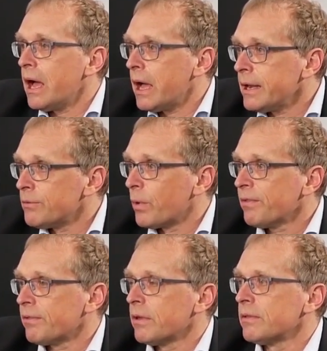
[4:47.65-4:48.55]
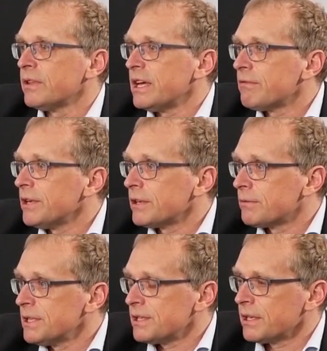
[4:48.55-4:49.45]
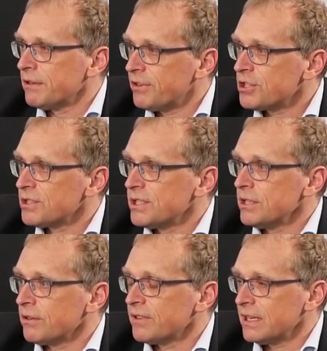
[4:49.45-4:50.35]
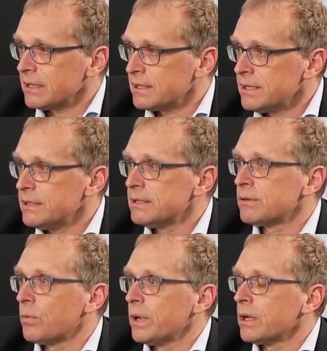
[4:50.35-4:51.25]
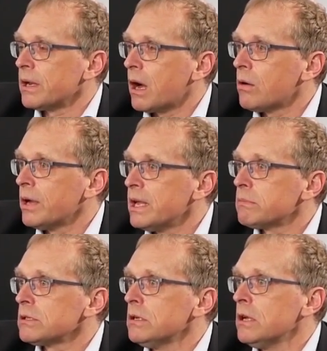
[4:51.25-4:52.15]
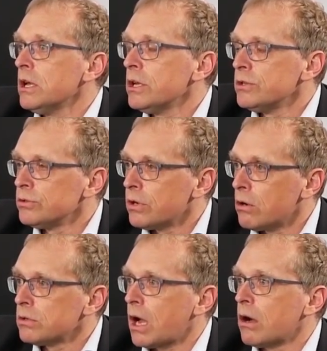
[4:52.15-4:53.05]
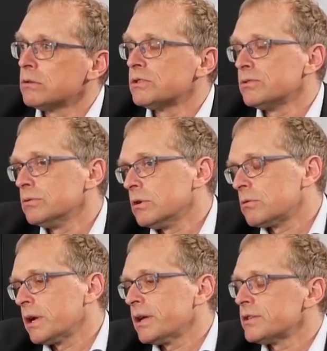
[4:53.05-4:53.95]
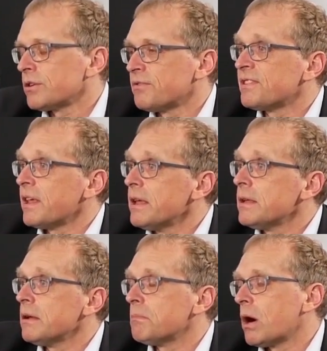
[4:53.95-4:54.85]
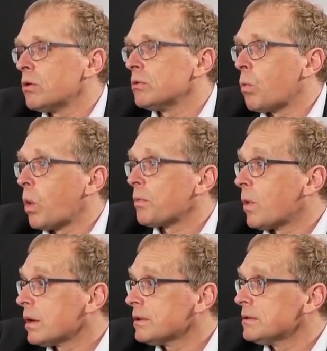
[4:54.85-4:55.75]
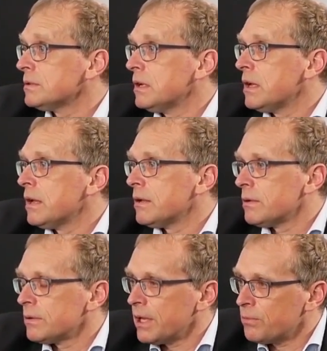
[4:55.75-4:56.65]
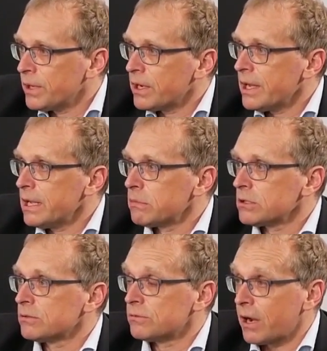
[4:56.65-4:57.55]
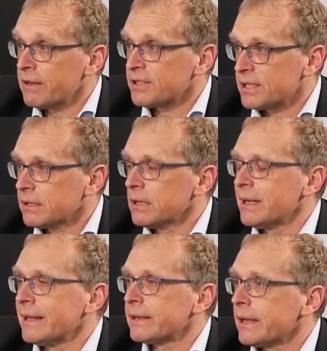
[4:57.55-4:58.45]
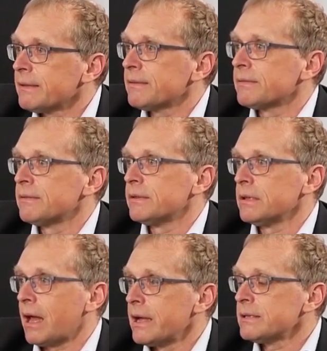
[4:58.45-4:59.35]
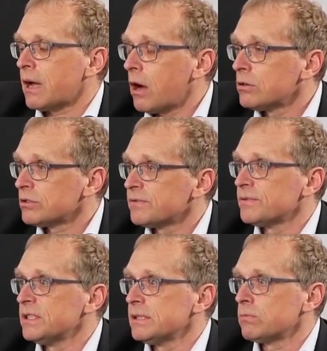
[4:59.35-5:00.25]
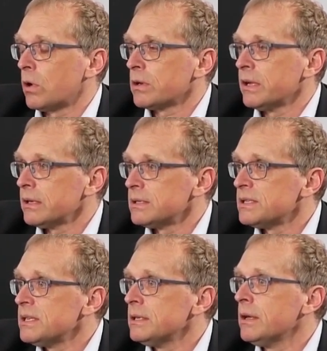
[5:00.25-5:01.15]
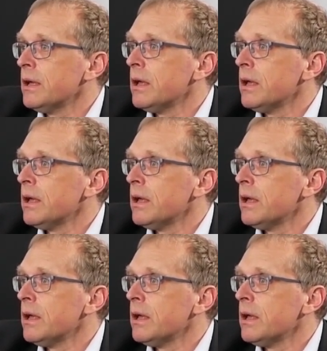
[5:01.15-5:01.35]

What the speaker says: And with the ever-increasing efficiency of the LEDs, we are now able to go down to a range of, say, about 1 watt, that we are able to drive a signal and get the light out of this one LED